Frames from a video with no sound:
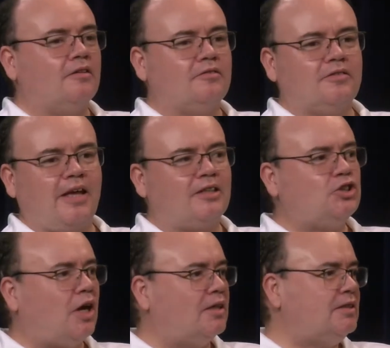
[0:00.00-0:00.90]
Take a
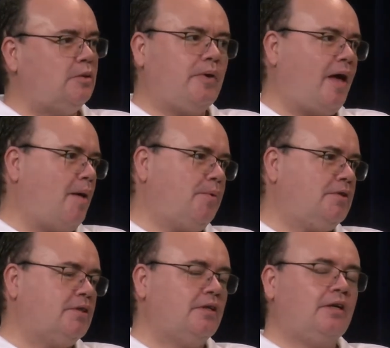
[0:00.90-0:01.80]
shot and see what
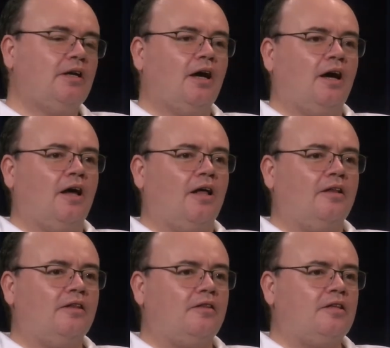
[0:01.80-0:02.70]
happens.
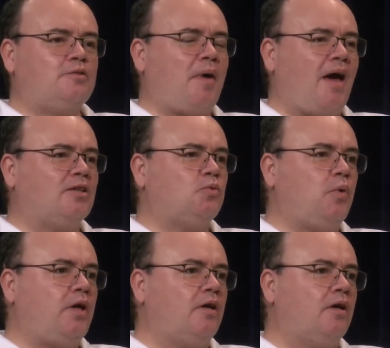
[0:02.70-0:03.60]
This past
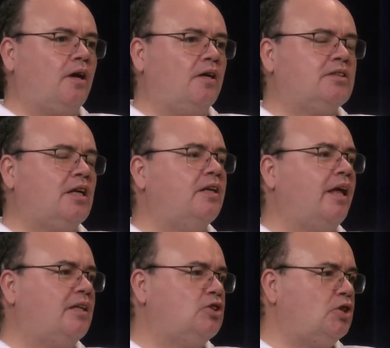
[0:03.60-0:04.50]
week,
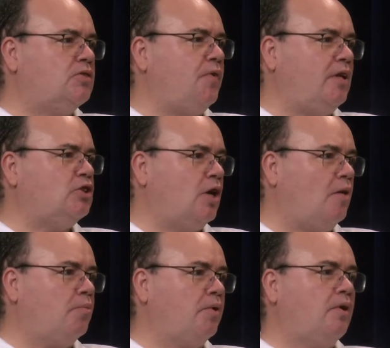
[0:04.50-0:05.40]
Sundance just finished
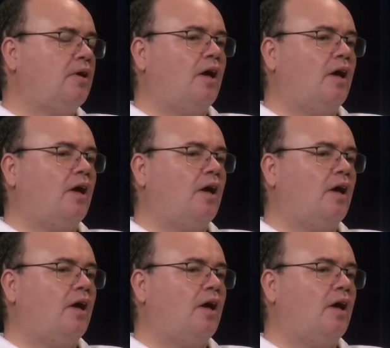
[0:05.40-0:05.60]
up,